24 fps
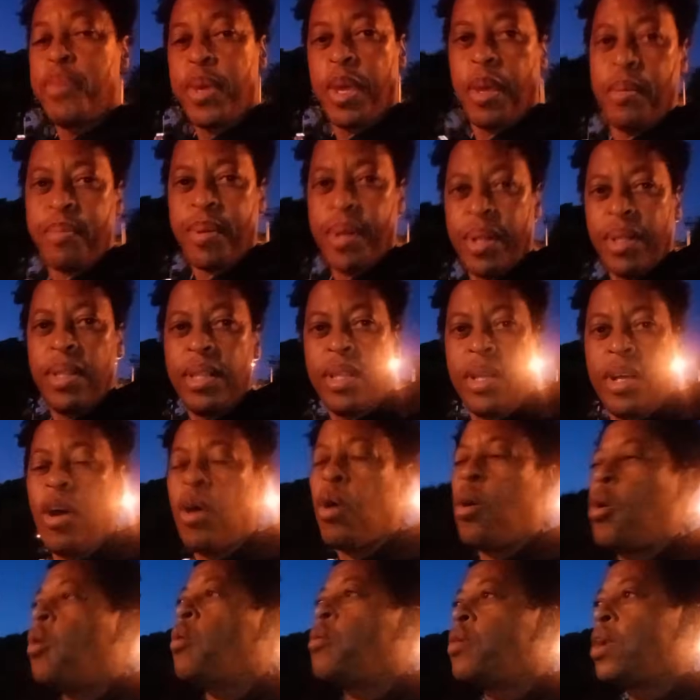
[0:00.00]
people
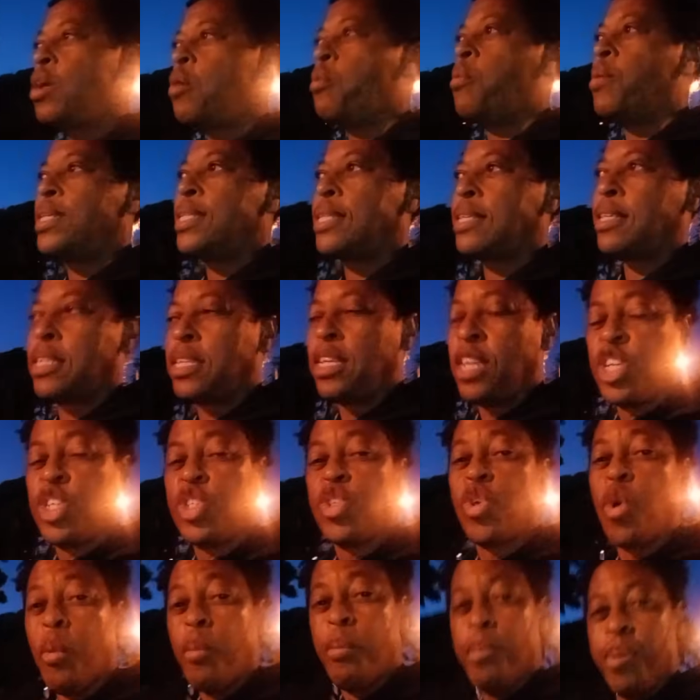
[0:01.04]
only wanted
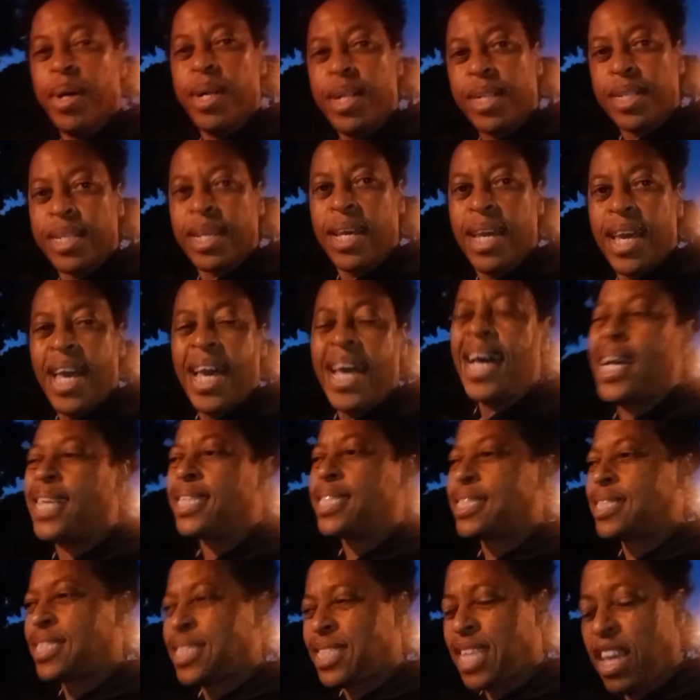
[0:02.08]
to build a
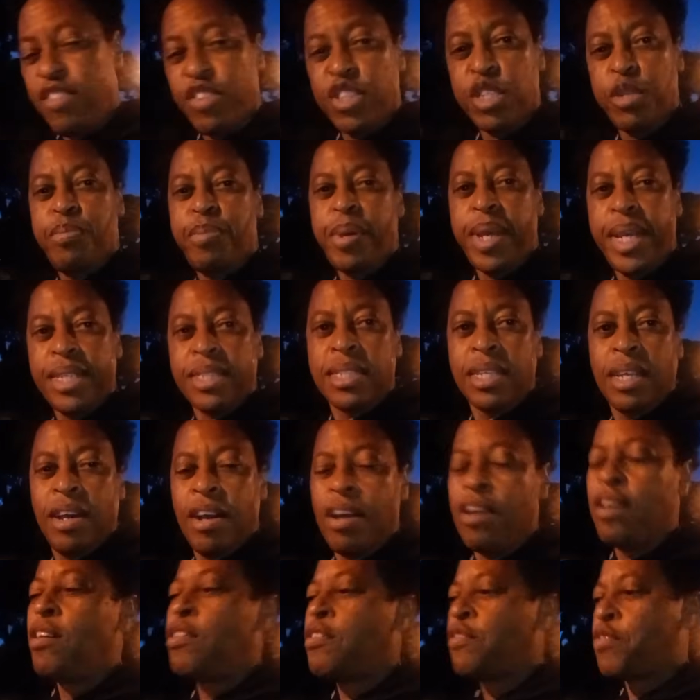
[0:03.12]
safe space
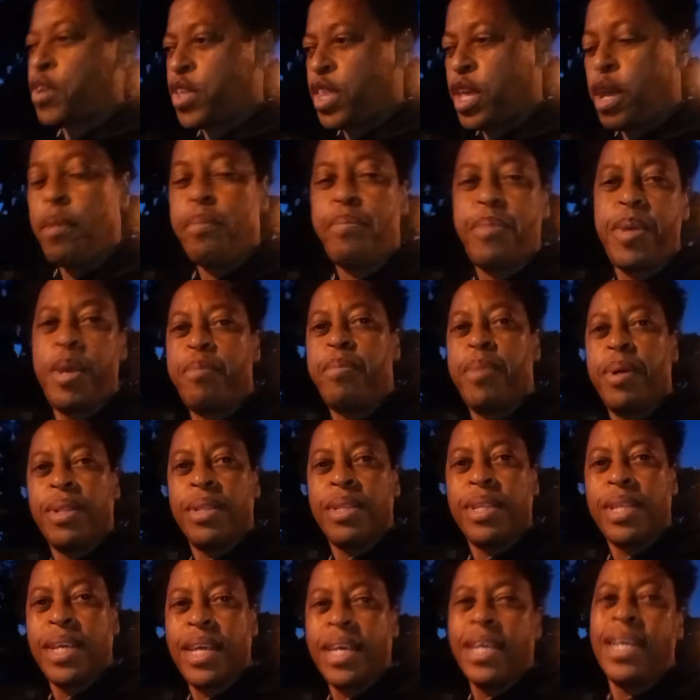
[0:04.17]
for their people.
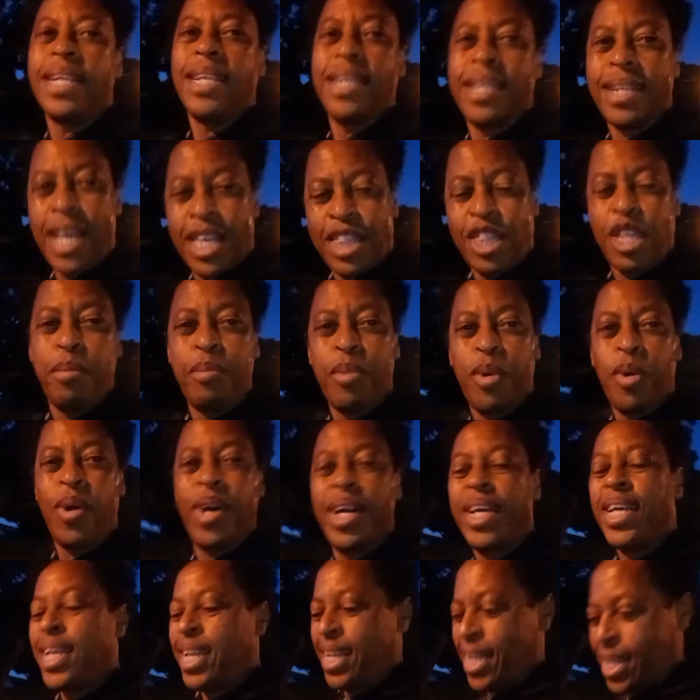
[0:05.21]
Nothing more,
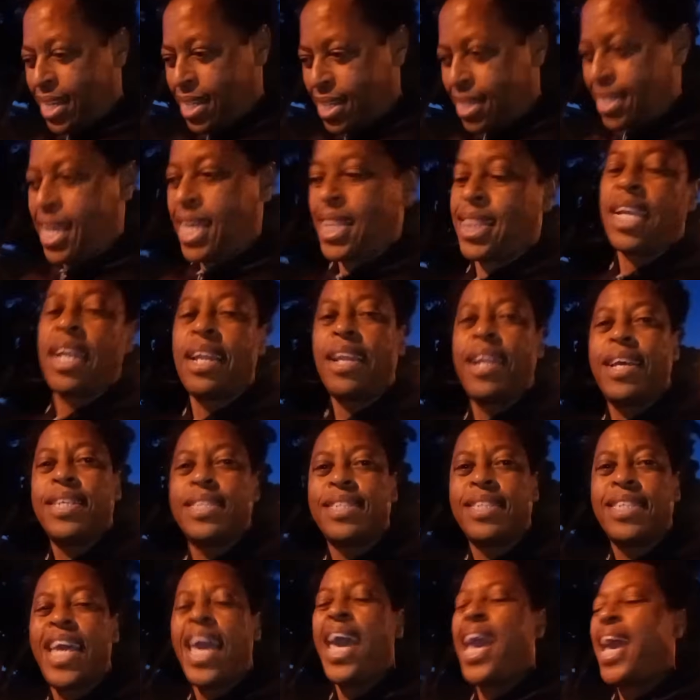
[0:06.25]
nothing
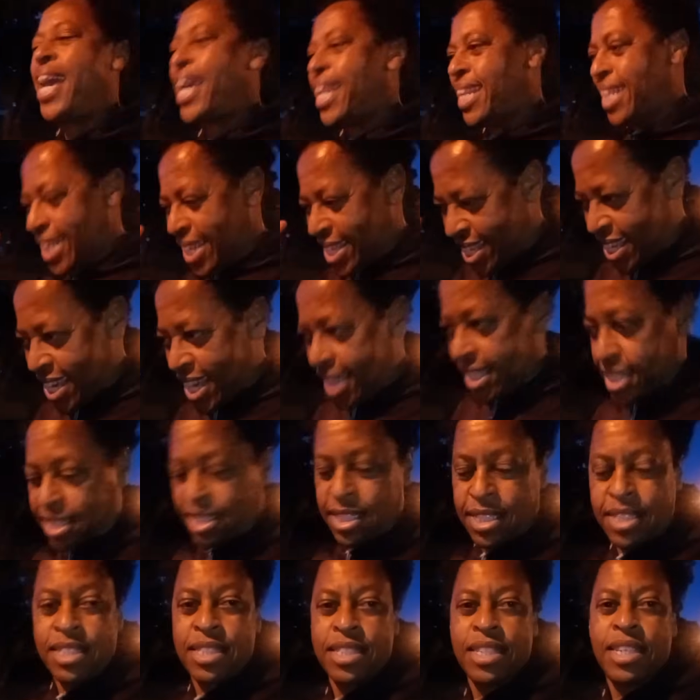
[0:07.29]
less. And
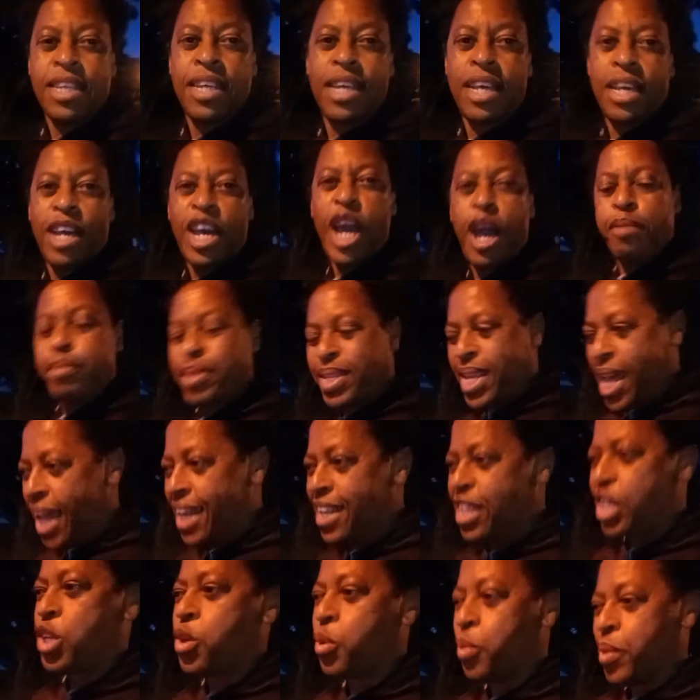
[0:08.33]
yes, I'm
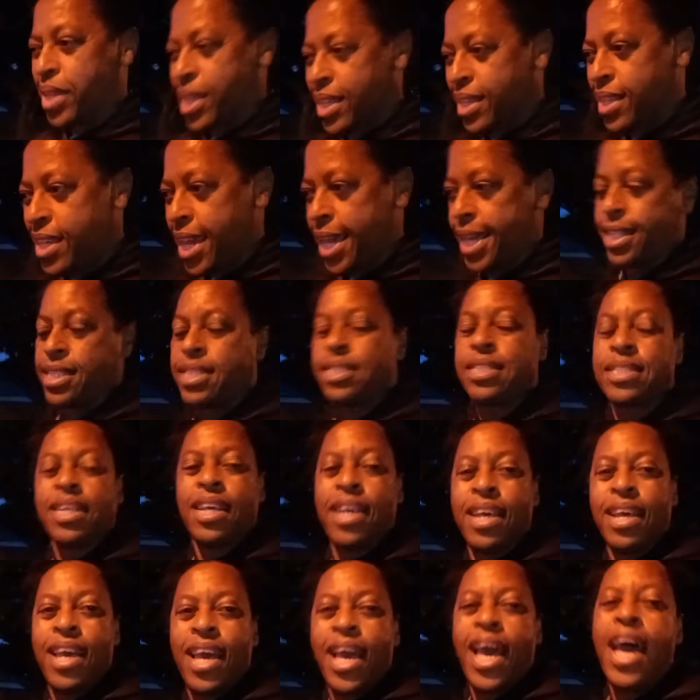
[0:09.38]
telling you, yes,
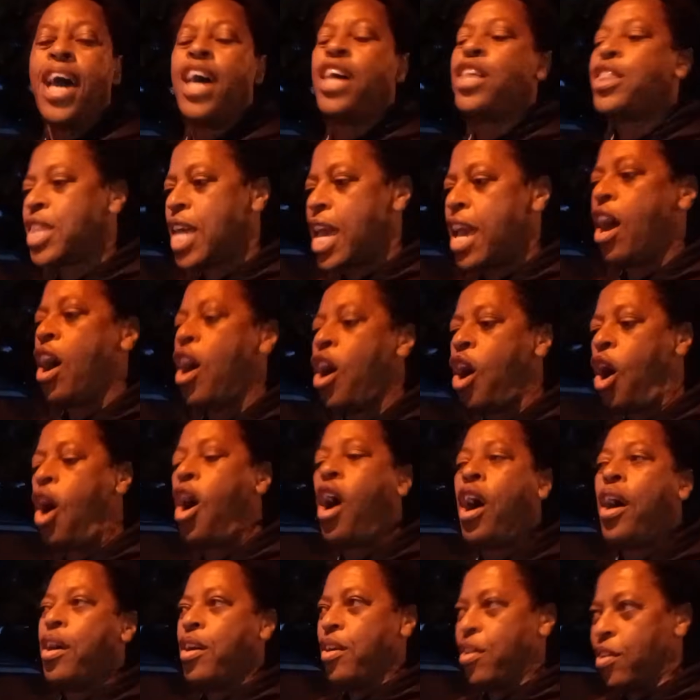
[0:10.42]
there
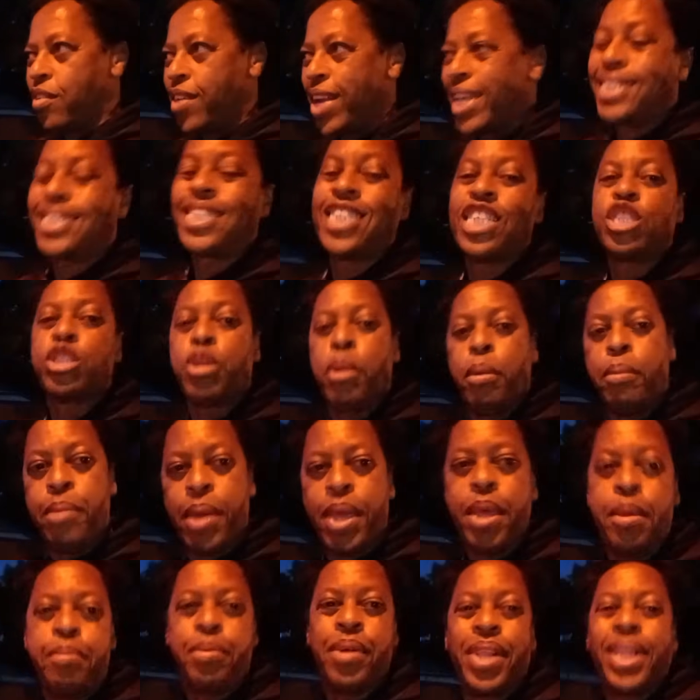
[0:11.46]
are racist
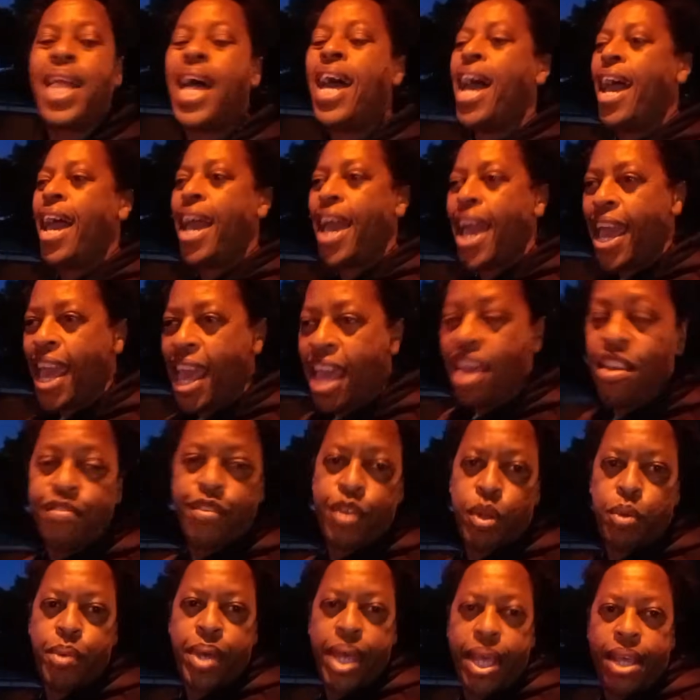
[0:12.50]
people
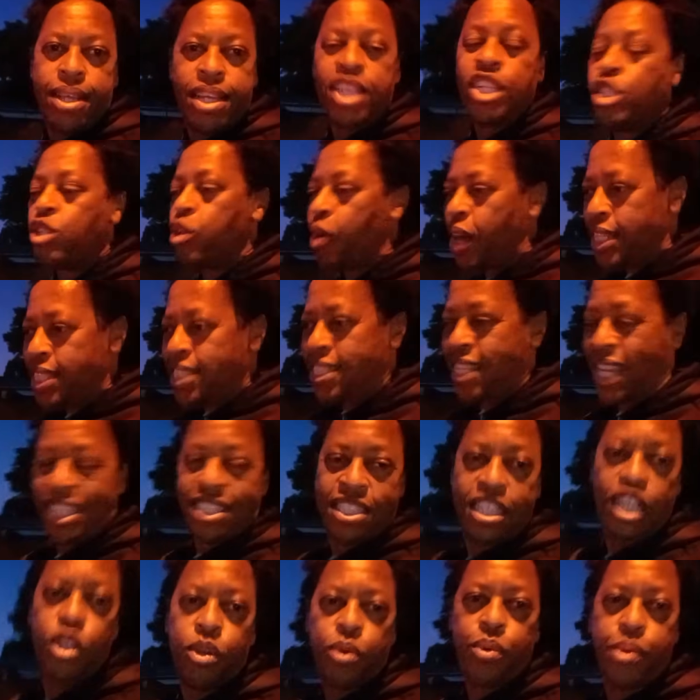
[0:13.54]
everywhere, not
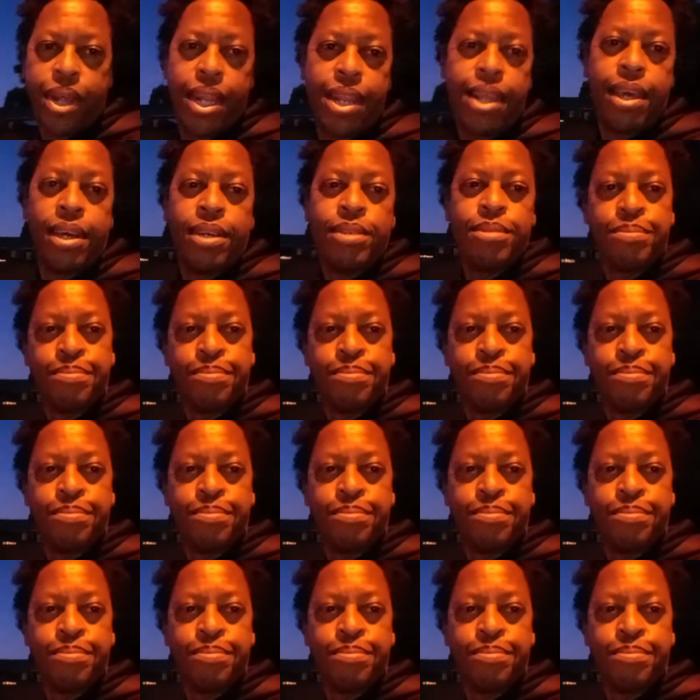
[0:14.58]
just in Orania.